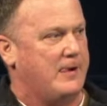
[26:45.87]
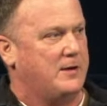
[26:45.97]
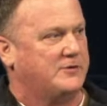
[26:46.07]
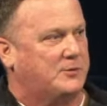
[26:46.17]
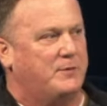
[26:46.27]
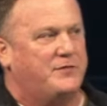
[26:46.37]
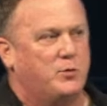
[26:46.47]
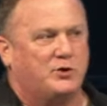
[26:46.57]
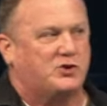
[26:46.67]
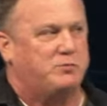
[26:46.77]
Some of you
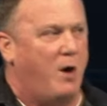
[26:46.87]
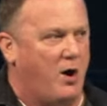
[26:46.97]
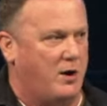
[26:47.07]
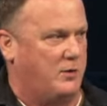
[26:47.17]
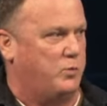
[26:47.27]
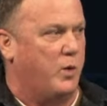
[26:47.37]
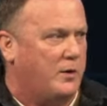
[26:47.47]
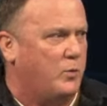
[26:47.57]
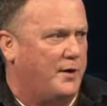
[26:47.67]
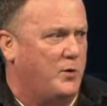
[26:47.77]
were smart. What
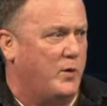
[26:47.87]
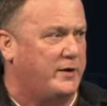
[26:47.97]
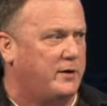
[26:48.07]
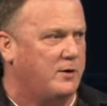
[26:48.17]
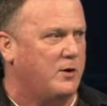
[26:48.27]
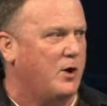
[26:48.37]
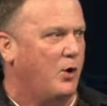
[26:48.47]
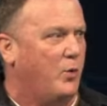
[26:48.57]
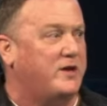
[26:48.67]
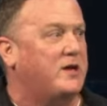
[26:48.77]
do?
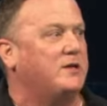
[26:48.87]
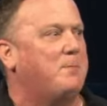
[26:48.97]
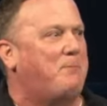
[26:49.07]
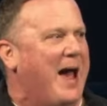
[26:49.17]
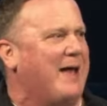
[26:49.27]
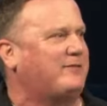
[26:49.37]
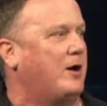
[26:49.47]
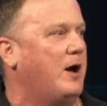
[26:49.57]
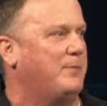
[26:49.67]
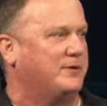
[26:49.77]
We get in the
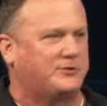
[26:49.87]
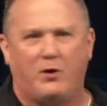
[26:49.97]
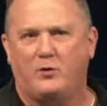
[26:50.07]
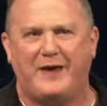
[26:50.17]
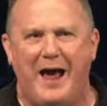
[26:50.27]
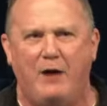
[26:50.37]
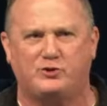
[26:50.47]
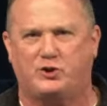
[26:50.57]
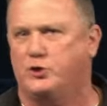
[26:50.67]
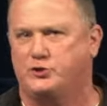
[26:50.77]
bathtub and throw
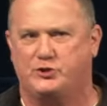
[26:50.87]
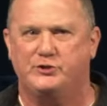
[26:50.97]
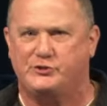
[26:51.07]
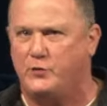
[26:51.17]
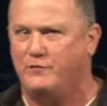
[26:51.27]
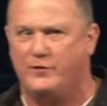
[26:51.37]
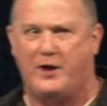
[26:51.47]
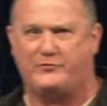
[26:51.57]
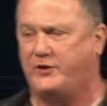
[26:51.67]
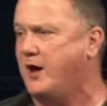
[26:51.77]
couch cushions over
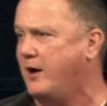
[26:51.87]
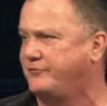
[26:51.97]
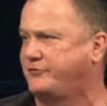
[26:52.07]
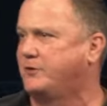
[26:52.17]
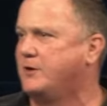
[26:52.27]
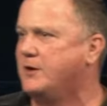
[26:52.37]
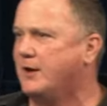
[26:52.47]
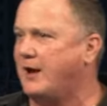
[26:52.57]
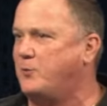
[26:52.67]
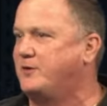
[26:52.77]
ourselves
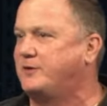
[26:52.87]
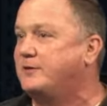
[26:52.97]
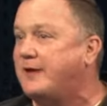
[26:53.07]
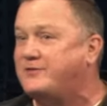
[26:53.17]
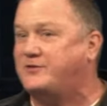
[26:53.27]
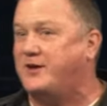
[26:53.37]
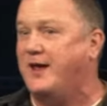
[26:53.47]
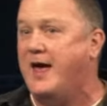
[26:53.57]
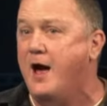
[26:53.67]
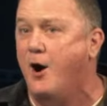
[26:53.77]
like we think that's going
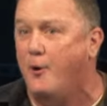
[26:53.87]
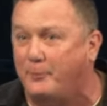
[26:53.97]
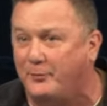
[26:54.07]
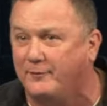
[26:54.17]
to help.